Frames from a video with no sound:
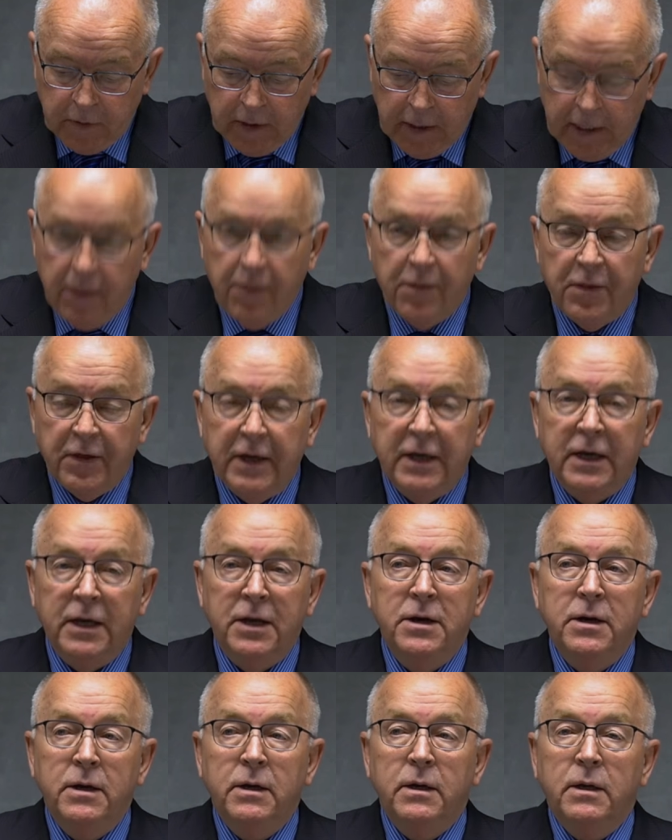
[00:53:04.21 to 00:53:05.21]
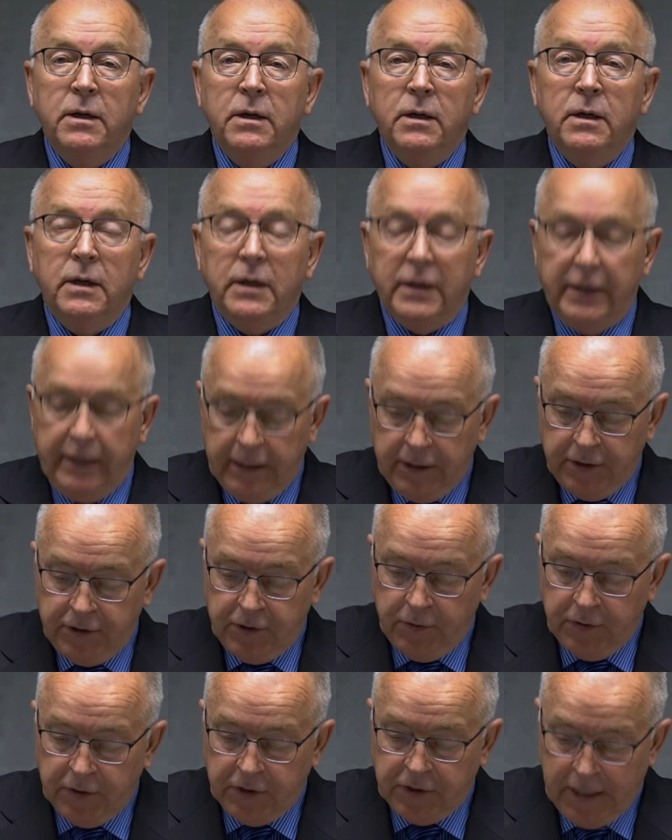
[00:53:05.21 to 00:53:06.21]
and then
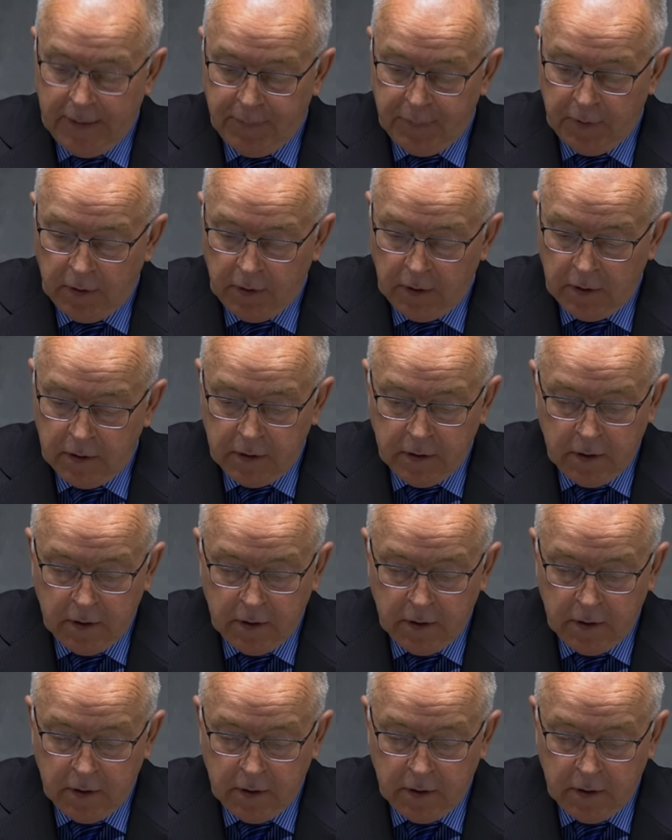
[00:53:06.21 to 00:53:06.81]
into the temple.